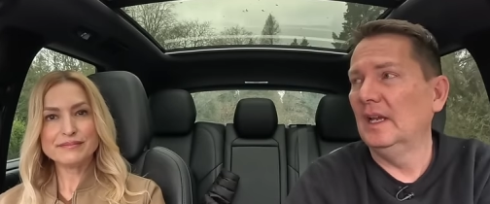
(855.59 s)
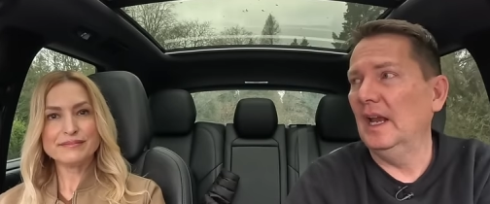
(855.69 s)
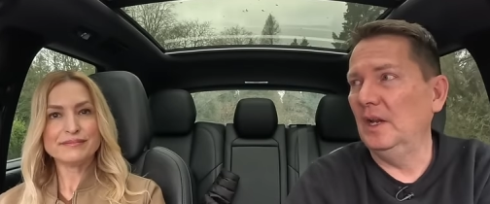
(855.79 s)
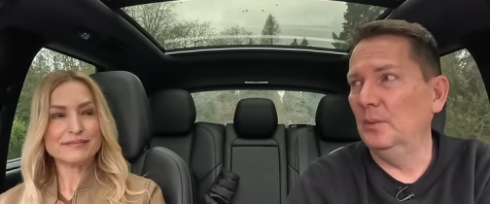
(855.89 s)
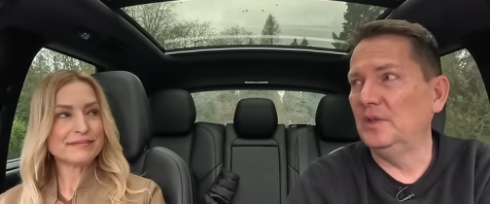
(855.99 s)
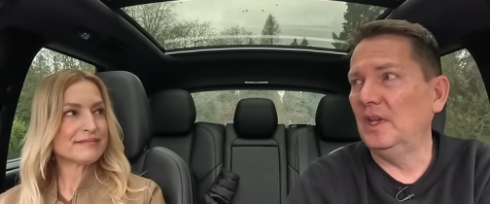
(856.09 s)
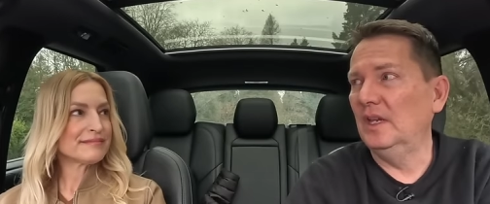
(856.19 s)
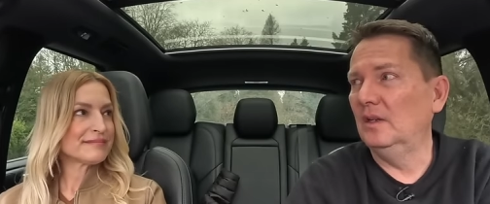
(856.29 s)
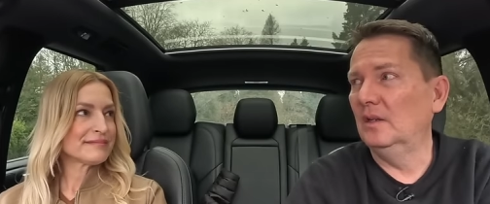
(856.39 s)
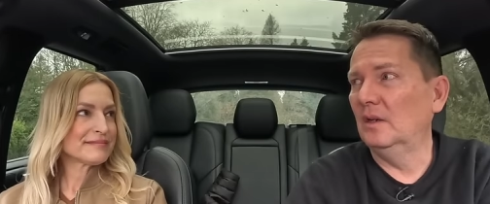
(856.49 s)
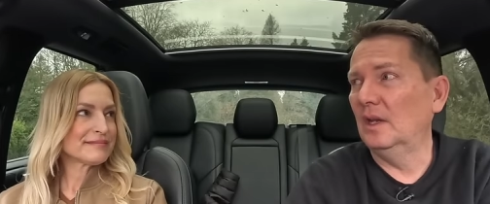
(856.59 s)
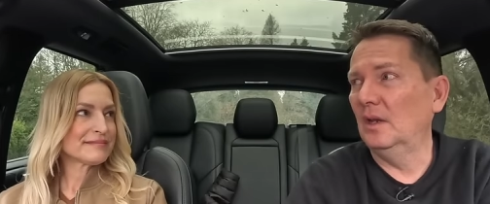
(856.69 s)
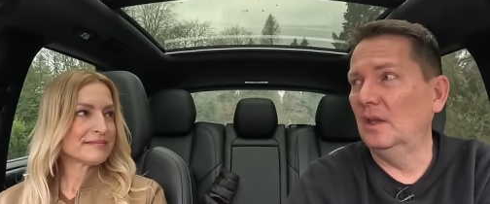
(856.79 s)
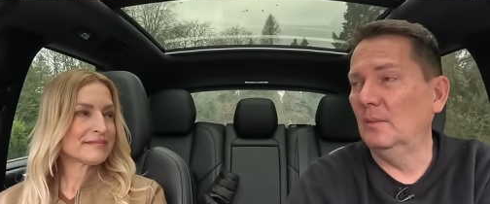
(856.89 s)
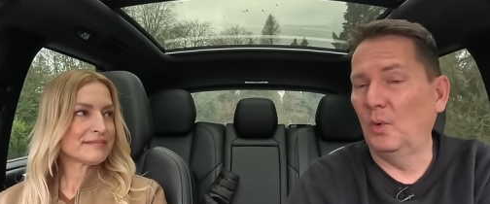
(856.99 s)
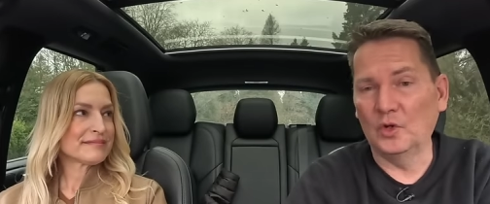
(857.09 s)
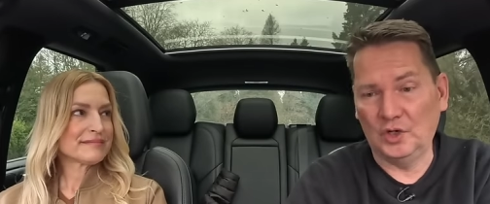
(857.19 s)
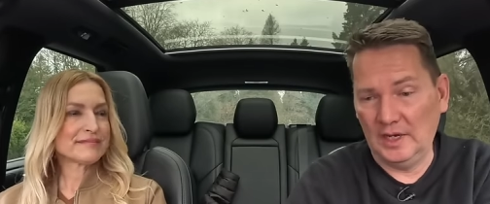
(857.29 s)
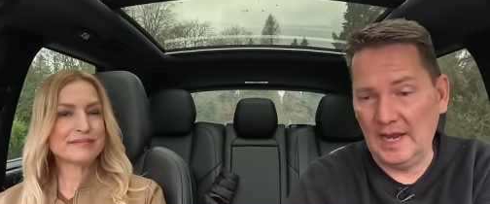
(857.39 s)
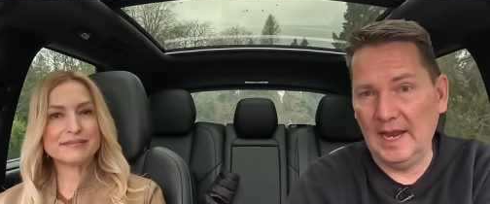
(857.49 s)
Speaker 1: and it was in, in, the Porsche
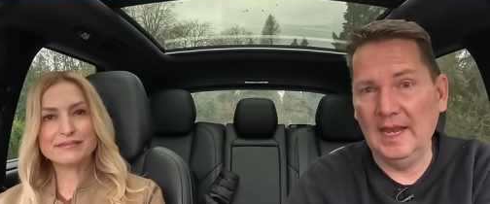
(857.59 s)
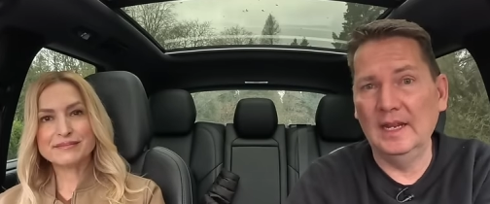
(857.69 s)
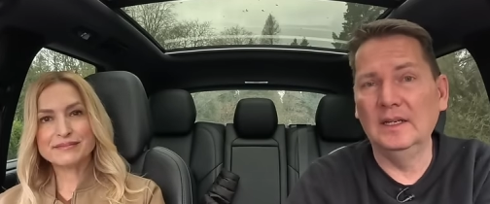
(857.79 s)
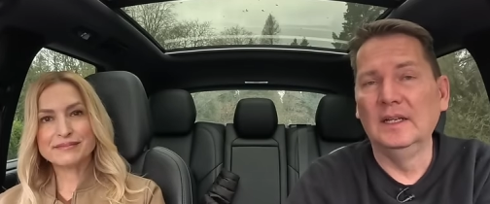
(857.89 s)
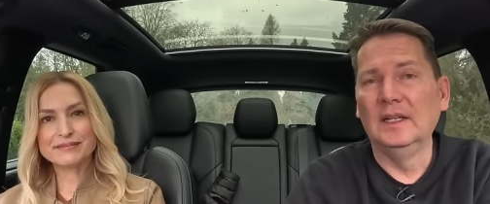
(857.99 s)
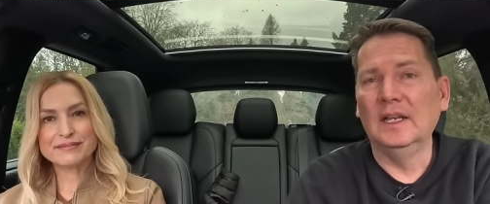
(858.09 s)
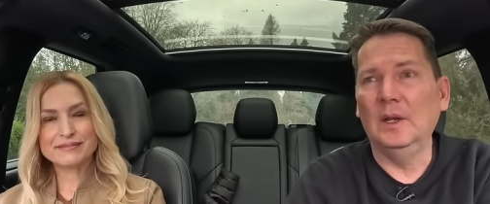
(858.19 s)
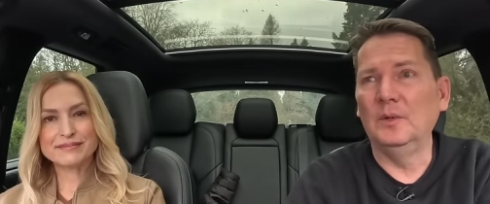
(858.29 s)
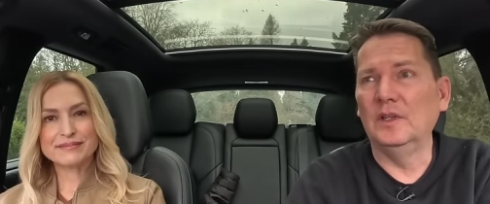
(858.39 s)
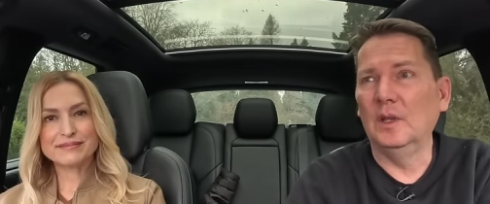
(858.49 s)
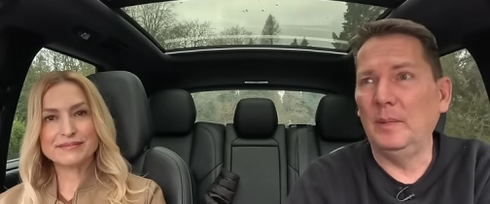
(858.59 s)
Cayenne. It was in the